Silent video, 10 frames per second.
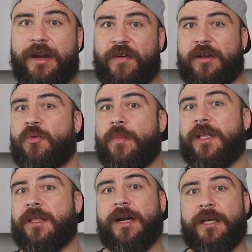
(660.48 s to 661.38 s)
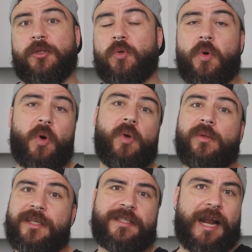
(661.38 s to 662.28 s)
refractometer and do all
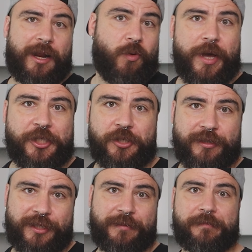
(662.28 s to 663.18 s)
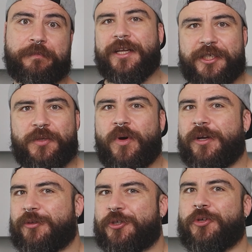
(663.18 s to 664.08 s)
these calculations. I just
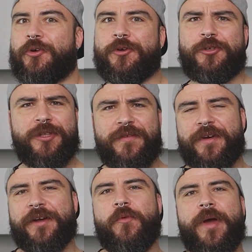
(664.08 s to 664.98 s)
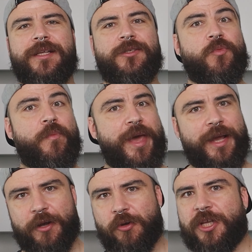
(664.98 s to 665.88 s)
wanted to show you two different ways to
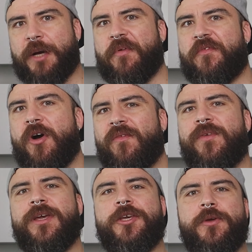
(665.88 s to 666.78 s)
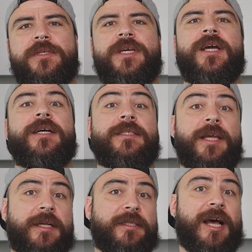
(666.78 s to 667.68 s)
make a good cup of coffee using a
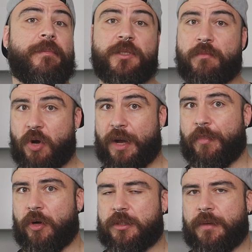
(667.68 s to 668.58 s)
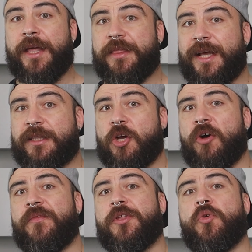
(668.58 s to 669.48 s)
6 cups Moka pot. And that
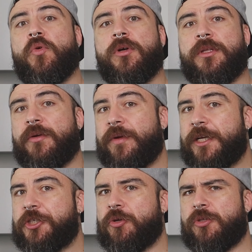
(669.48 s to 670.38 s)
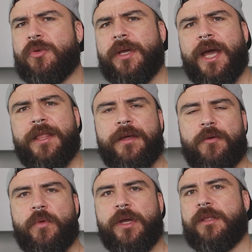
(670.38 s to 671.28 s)
coffee to water ratio together
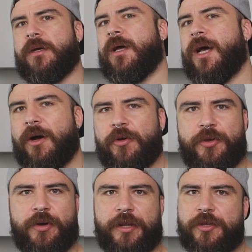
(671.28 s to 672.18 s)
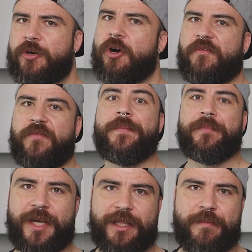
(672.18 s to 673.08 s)
with how you grind your coffee,
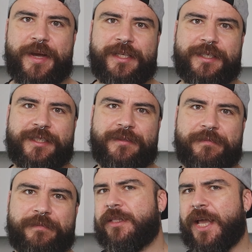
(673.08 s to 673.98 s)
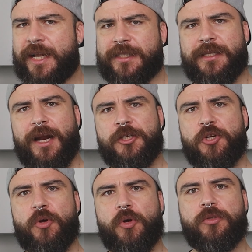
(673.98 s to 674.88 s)
it matters. The
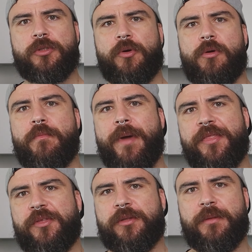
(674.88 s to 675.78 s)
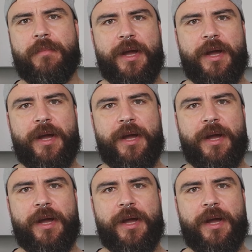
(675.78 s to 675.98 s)
extraction control method